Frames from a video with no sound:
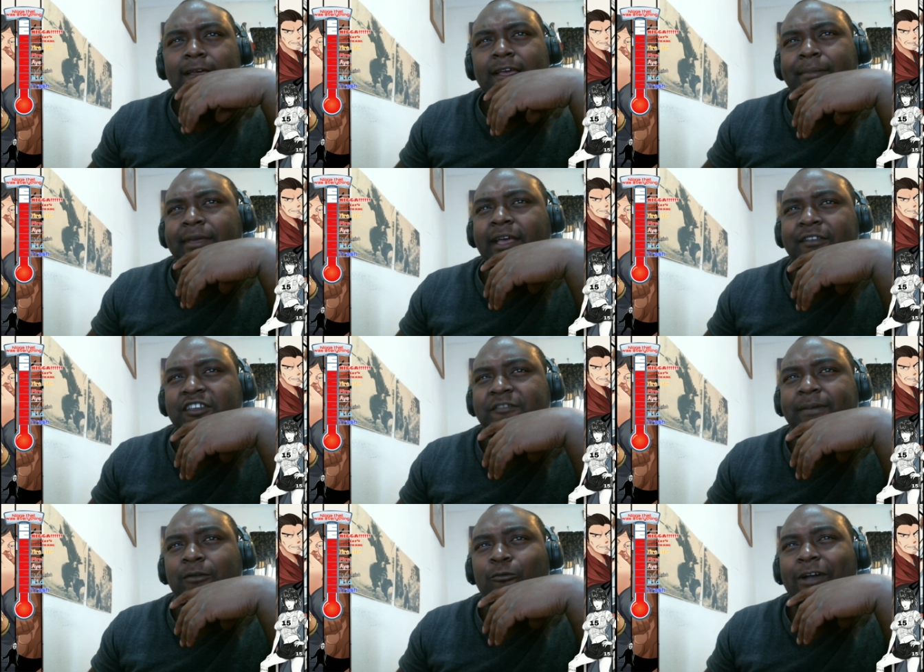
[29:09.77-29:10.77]
Because he's
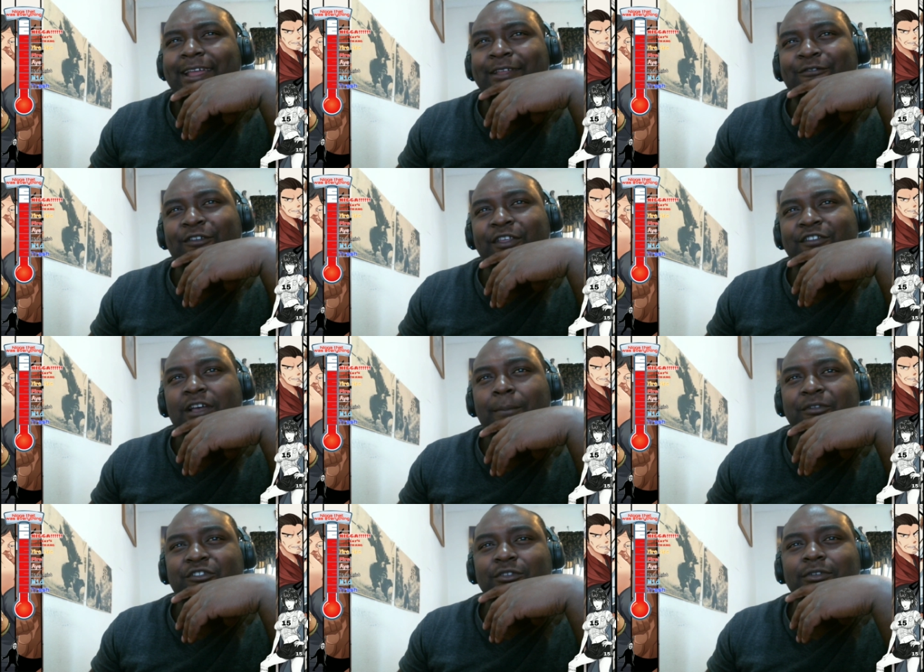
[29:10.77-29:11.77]
been waiting for this
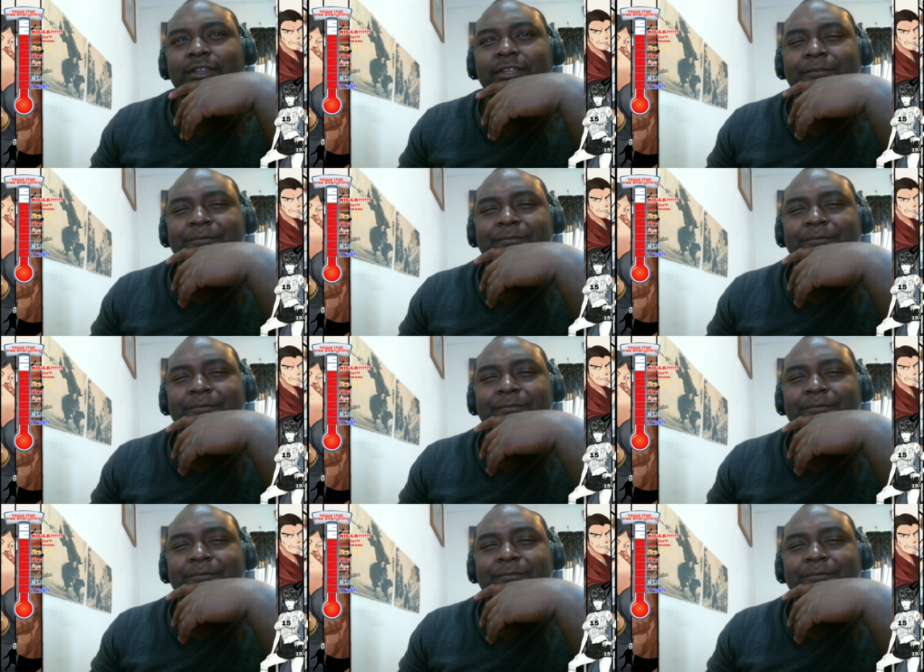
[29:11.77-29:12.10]
opportunity.